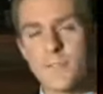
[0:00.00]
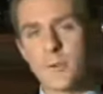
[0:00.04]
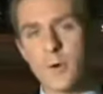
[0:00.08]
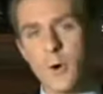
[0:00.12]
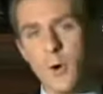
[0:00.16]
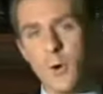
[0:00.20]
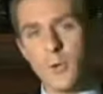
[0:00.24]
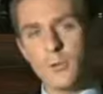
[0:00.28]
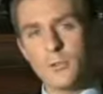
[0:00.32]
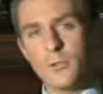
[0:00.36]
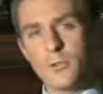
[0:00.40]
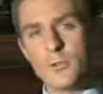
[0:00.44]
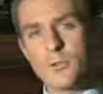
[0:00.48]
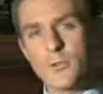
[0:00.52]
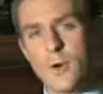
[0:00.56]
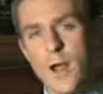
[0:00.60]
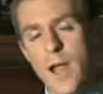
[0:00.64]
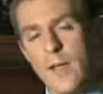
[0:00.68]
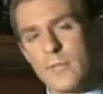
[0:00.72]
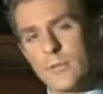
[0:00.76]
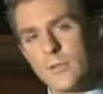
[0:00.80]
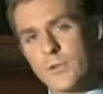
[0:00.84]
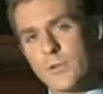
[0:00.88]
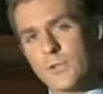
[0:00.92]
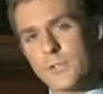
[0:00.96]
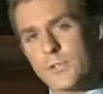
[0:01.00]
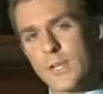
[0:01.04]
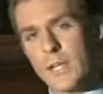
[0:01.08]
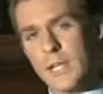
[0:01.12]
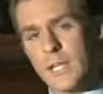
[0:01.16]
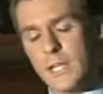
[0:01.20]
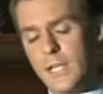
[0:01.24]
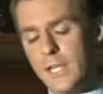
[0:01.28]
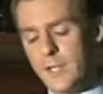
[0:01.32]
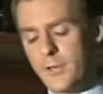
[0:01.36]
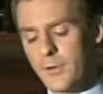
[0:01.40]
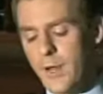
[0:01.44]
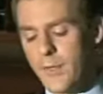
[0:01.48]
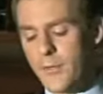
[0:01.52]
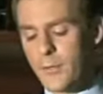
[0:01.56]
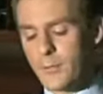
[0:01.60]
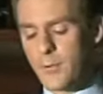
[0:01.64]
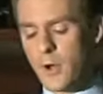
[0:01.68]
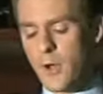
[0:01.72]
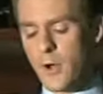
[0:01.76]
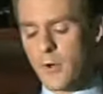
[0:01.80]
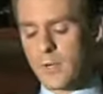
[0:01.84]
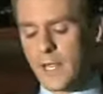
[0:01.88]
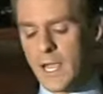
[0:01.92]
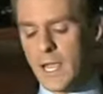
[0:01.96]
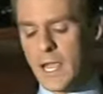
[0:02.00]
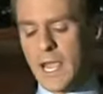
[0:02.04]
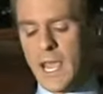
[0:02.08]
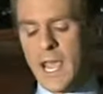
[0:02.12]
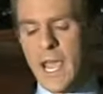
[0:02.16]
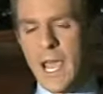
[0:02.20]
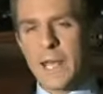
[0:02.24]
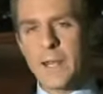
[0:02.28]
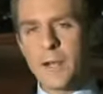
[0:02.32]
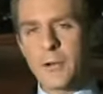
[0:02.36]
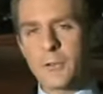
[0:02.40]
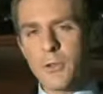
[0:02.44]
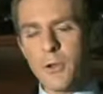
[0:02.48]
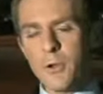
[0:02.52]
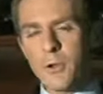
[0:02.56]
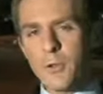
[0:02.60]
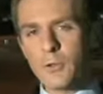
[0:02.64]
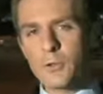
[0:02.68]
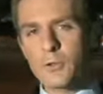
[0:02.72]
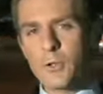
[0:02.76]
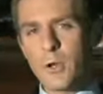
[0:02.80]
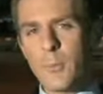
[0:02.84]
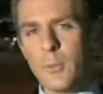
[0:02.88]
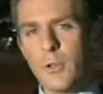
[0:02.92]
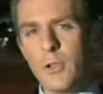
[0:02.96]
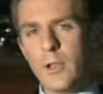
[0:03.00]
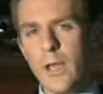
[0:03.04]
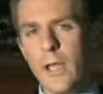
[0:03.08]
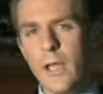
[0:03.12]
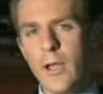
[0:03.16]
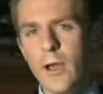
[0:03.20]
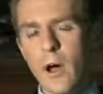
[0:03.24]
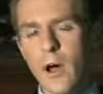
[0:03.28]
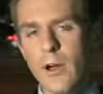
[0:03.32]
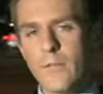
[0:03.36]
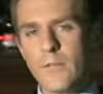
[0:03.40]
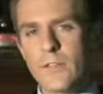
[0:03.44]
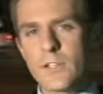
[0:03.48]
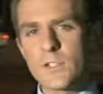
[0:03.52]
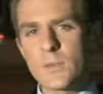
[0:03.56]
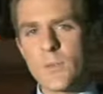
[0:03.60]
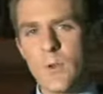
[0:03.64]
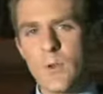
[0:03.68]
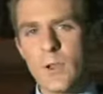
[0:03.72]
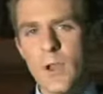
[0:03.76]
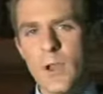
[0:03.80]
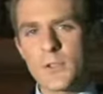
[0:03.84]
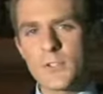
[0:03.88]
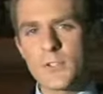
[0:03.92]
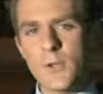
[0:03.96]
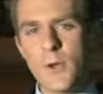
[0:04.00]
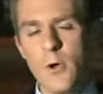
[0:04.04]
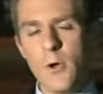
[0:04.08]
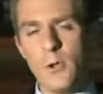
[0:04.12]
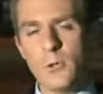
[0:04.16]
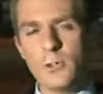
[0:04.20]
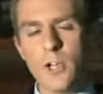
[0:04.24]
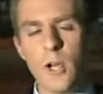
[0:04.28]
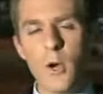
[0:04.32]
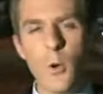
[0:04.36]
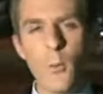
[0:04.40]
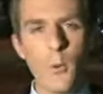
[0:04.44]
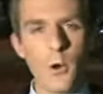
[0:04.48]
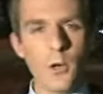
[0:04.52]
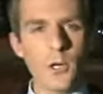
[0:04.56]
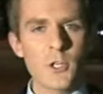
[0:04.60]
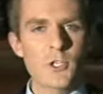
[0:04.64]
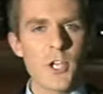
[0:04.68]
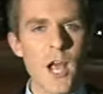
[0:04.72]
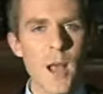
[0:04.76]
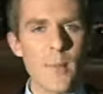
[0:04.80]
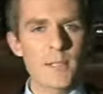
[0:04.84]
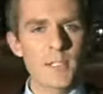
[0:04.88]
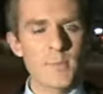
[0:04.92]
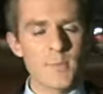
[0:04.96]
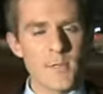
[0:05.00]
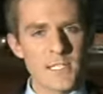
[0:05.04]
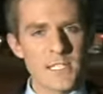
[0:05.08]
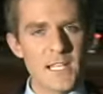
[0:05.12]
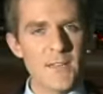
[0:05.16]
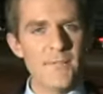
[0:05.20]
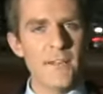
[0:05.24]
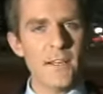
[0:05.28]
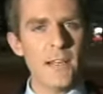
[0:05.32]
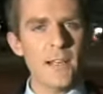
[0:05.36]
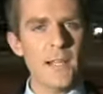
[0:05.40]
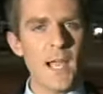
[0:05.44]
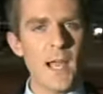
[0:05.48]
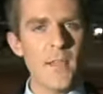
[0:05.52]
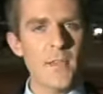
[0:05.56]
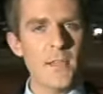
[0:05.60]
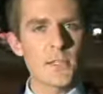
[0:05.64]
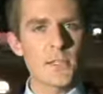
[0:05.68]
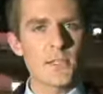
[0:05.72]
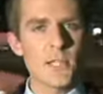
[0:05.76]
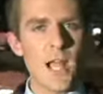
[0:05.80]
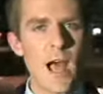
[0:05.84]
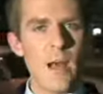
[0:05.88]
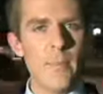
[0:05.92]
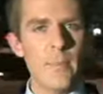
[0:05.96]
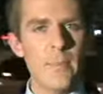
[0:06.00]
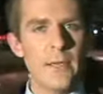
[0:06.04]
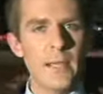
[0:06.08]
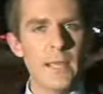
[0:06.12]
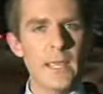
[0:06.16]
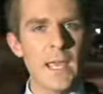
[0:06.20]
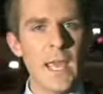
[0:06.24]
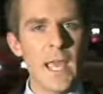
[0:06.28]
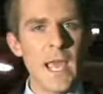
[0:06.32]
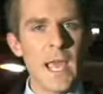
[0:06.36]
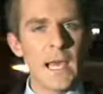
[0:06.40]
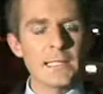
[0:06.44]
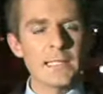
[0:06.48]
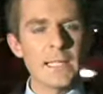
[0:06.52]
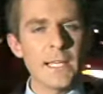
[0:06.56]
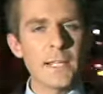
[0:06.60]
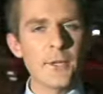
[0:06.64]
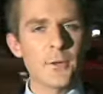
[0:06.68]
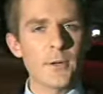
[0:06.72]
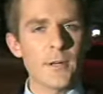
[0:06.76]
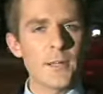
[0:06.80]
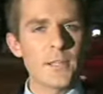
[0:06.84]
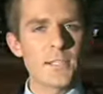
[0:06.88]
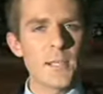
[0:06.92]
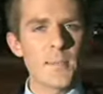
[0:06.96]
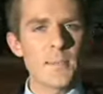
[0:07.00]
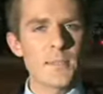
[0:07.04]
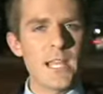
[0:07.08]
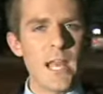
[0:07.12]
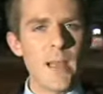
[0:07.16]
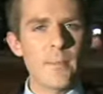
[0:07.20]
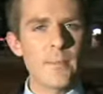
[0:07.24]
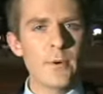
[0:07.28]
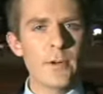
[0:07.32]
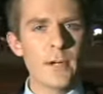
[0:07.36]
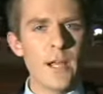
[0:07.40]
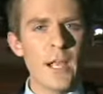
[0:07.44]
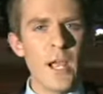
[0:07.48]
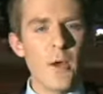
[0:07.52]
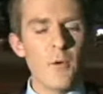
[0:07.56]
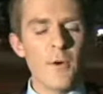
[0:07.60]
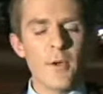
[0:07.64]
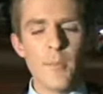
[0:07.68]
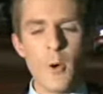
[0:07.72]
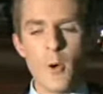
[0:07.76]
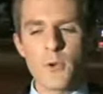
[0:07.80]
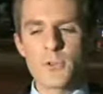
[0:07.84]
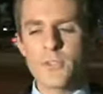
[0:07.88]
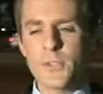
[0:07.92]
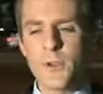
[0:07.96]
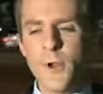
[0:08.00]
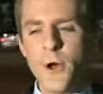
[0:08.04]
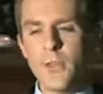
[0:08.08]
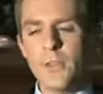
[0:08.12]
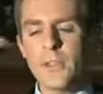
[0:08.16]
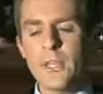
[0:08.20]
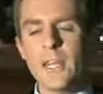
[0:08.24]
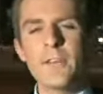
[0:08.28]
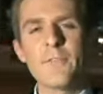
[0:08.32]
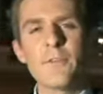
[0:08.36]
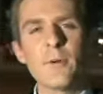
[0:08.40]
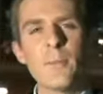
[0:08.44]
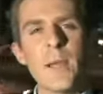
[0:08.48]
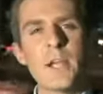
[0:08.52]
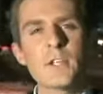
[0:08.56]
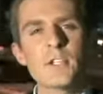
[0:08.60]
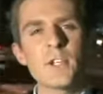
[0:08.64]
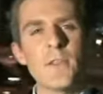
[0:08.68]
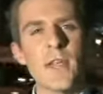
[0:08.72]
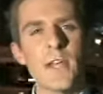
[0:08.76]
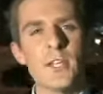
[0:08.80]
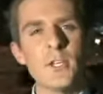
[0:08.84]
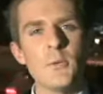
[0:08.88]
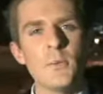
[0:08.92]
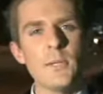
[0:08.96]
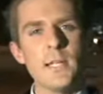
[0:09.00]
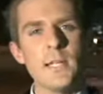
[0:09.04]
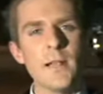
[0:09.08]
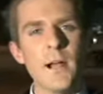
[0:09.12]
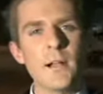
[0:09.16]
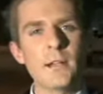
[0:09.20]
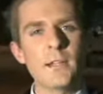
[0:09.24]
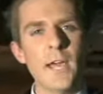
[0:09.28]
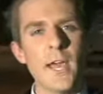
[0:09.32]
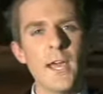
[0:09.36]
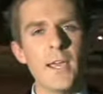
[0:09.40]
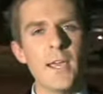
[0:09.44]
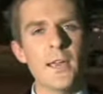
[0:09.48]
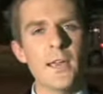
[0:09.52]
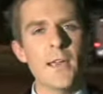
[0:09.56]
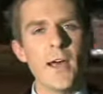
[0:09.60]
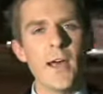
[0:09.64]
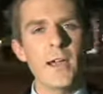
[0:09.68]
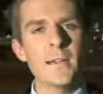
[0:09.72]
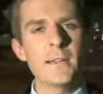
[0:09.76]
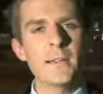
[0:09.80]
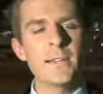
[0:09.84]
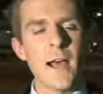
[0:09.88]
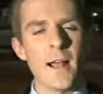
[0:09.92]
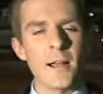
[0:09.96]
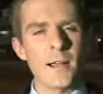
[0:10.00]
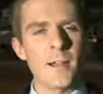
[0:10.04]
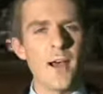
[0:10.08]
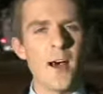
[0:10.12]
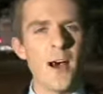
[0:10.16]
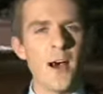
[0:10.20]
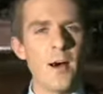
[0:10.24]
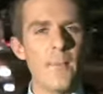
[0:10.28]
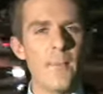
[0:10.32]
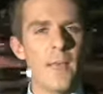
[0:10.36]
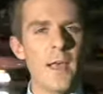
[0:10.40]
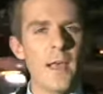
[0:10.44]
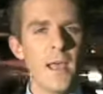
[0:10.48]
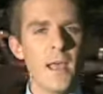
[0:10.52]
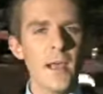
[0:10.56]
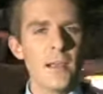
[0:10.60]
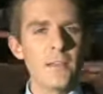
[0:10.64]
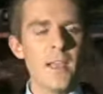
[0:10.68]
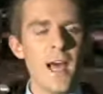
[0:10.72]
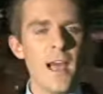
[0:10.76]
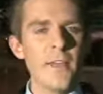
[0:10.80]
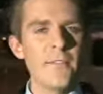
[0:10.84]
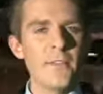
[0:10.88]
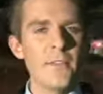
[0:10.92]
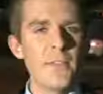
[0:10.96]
for older drivers here on the road. And our local AAA office will also hold a workshop specifically on this topic later in September. We posted all the information that you need on KGUN9.com. Live